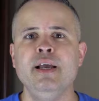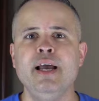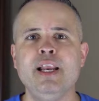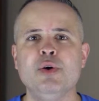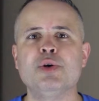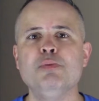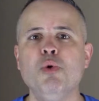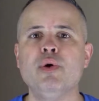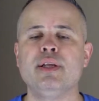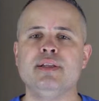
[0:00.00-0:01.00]
Hello, good
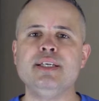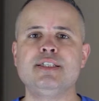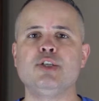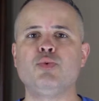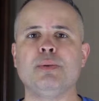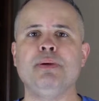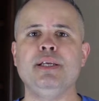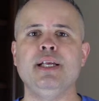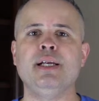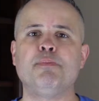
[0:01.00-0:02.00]
morning. This is Rick
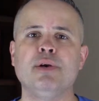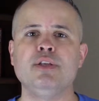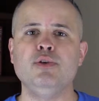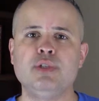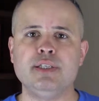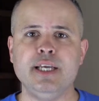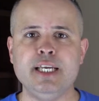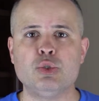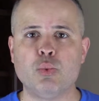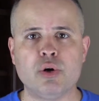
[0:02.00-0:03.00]
Pena, and I'm bringing you
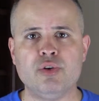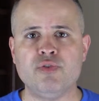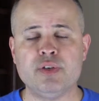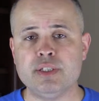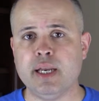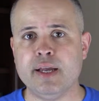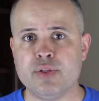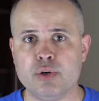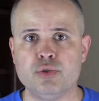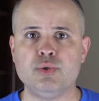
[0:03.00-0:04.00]
today's word for July
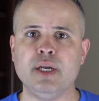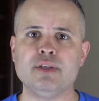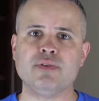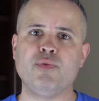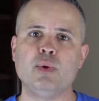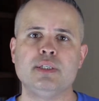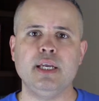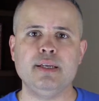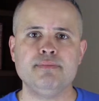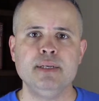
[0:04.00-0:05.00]
3rd,
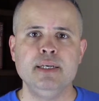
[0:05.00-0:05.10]
2014.